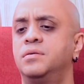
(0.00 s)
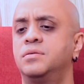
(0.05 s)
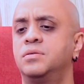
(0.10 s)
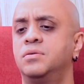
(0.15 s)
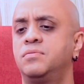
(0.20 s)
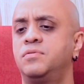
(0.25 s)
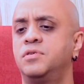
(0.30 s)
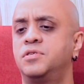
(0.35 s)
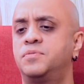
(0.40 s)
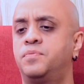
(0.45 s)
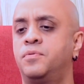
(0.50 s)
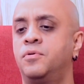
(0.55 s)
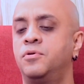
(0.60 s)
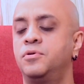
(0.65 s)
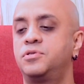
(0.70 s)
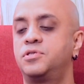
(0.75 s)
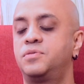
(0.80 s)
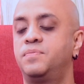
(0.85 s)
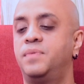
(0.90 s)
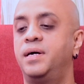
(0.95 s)
So it was
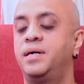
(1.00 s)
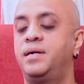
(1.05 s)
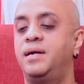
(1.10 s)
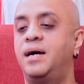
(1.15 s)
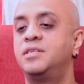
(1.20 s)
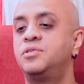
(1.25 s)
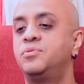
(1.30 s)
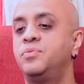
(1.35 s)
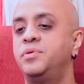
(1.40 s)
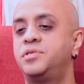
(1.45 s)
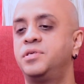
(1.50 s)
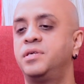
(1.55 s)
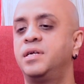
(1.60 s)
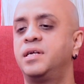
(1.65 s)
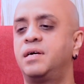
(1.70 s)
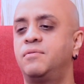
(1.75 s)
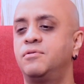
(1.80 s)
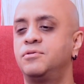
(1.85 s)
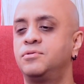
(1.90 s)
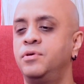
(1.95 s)
post my graduation
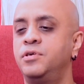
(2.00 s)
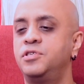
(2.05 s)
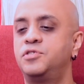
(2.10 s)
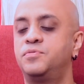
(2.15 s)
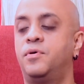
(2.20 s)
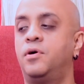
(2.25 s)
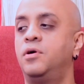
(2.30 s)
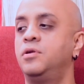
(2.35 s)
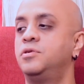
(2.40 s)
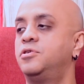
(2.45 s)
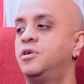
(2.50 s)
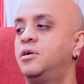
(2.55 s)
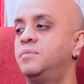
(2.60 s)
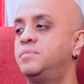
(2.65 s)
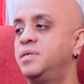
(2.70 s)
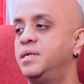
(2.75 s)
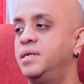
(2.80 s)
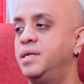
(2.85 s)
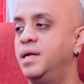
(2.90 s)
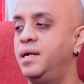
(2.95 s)
that I was doing small
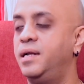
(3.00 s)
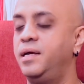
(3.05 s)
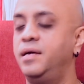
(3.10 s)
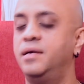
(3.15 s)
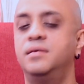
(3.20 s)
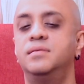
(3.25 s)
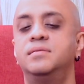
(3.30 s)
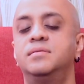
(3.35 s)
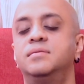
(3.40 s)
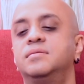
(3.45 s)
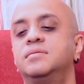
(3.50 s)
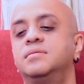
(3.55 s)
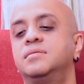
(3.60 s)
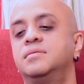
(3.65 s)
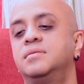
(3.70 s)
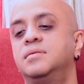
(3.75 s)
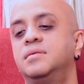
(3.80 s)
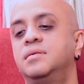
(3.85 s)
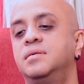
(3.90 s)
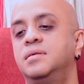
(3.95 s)
jobs in Delhi,
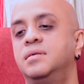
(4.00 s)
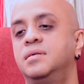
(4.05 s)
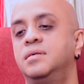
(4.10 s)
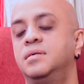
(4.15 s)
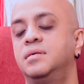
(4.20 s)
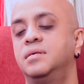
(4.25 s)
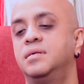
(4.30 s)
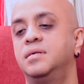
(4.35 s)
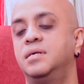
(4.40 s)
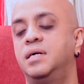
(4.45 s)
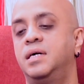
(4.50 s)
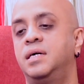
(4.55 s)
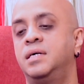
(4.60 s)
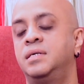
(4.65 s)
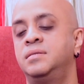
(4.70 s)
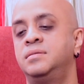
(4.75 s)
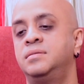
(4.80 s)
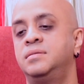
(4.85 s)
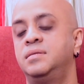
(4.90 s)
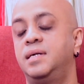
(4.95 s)

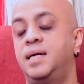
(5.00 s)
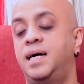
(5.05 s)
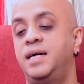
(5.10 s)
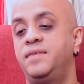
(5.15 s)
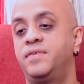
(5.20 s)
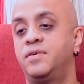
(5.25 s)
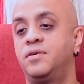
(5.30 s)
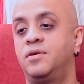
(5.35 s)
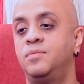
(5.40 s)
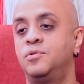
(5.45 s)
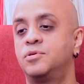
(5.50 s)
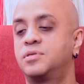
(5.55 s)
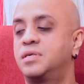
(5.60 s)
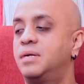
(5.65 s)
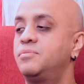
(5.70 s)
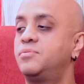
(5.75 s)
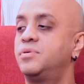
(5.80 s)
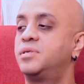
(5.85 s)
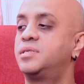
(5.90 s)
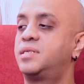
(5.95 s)
and life had almost
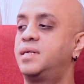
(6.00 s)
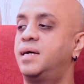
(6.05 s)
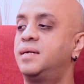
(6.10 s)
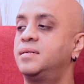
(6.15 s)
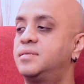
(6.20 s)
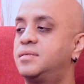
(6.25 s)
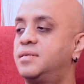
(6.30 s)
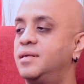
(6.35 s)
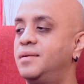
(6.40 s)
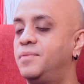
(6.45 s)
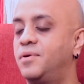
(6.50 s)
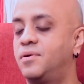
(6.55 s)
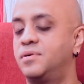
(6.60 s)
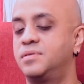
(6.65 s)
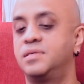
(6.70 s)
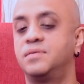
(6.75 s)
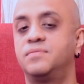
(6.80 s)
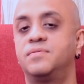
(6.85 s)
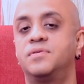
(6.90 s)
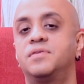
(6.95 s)
come to a standstill
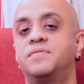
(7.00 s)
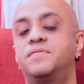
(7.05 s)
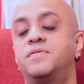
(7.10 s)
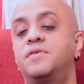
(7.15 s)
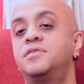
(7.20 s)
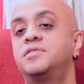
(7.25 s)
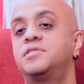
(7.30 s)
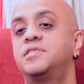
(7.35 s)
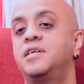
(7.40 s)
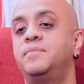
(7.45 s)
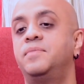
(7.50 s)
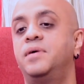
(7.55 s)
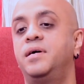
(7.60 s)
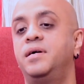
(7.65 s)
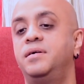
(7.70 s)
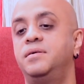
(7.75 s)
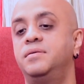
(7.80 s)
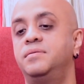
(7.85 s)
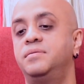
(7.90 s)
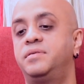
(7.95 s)
because it was the first time
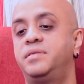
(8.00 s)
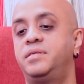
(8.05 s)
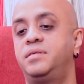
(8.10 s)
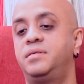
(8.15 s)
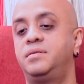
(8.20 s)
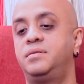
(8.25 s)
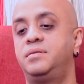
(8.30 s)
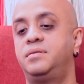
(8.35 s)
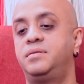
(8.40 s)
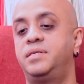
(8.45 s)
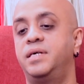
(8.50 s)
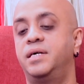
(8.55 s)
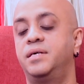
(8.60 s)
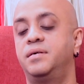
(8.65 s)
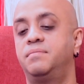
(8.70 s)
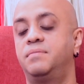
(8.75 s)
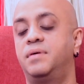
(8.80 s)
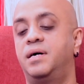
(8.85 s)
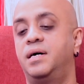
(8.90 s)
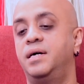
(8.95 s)
I
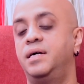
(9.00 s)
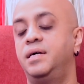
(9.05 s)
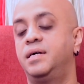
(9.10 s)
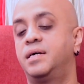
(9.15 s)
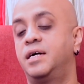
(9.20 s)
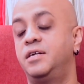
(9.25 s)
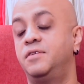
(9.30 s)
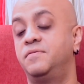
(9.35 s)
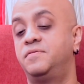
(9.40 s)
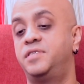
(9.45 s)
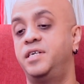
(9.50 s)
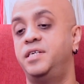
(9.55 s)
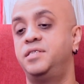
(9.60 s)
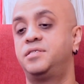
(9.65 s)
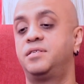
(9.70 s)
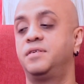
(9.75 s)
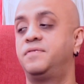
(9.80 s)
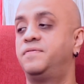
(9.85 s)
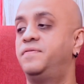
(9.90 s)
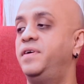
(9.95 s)
kind of
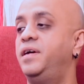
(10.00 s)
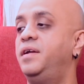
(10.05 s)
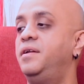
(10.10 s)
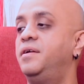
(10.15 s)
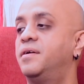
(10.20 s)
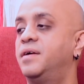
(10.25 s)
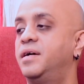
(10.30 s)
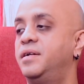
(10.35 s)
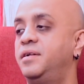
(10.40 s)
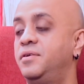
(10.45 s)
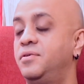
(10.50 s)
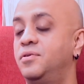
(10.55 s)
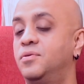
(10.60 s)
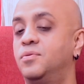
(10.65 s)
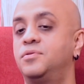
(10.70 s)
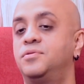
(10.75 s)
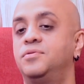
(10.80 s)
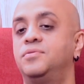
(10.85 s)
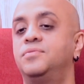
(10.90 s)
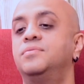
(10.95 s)
tasted failure. I didn't know
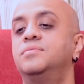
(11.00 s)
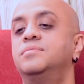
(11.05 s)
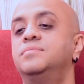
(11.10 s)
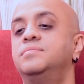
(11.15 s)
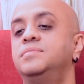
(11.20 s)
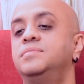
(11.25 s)
what to do.